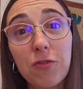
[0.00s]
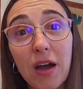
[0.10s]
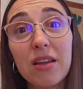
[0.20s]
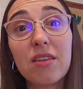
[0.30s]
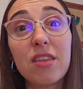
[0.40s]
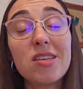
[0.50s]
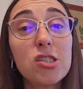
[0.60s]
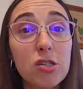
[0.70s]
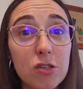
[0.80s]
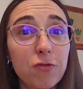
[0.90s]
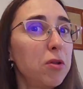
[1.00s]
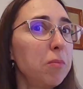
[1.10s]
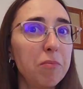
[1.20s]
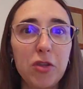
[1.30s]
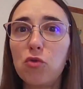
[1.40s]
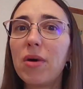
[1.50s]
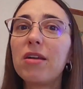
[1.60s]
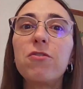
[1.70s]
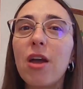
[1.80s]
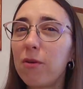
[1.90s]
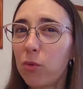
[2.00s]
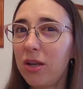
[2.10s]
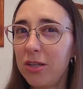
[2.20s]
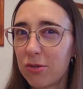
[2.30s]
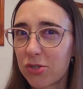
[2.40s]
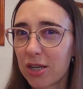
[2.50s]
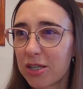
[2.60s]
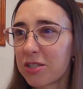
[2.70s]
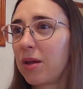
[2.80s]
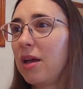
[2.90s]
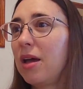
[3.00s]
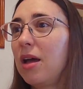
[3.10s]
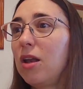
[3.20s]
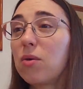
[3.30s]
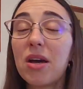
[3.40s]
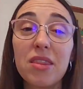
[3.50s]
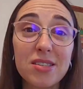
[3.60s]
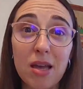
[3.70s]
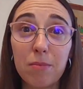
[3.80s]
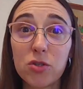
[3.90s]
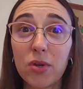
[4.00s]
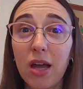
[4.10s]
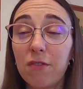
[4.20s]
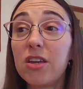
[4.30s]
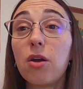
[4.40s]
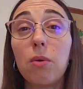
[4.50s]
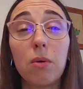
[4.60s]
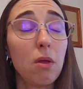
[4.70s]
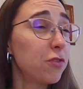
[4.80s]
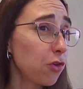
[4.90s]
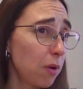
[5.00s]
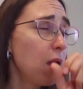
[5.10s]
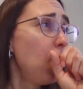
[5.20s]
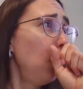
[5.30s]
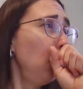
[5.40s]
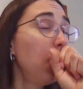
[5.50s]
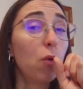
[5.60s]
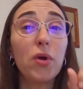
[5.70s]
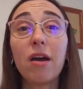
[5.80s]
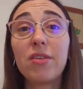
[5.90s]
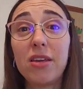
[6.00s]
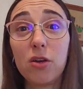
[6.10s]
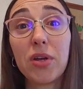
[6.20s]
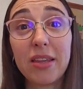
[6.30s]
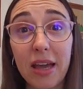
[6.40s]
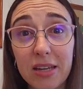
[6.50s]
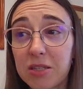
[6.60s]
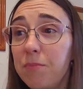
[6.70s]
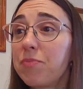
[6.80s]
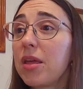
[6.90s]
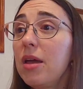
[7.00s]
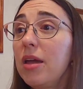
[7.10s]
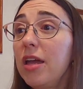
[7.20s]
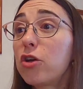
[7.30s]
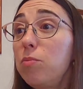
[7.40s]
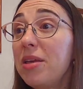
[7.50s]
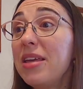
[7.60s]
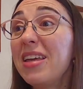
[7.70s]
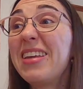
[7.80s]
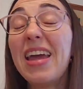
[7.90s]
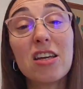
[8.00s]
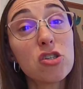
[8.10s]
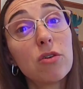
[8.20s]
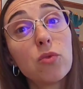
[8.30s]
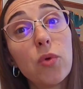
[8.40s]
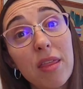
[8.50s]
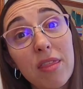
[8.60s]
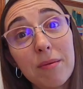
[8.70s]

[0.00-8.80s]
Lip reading: find this useful, you might very well use it. Look at the examples we have here. We have here with get. It could be get on with.